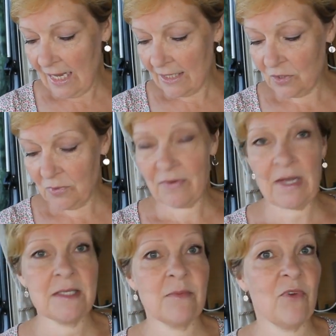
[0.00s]
So we've
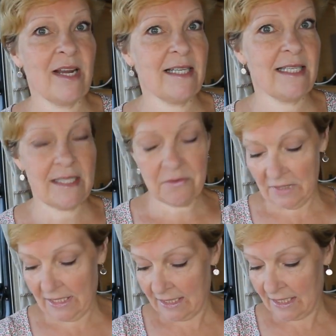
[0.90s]
had some rainy
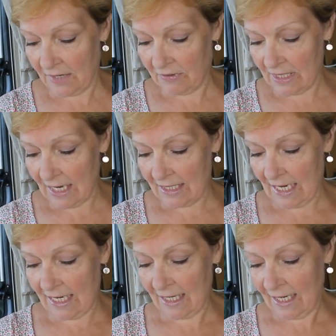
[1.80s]
evenings and I've sat
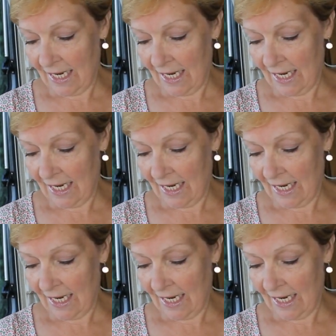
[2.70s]
in,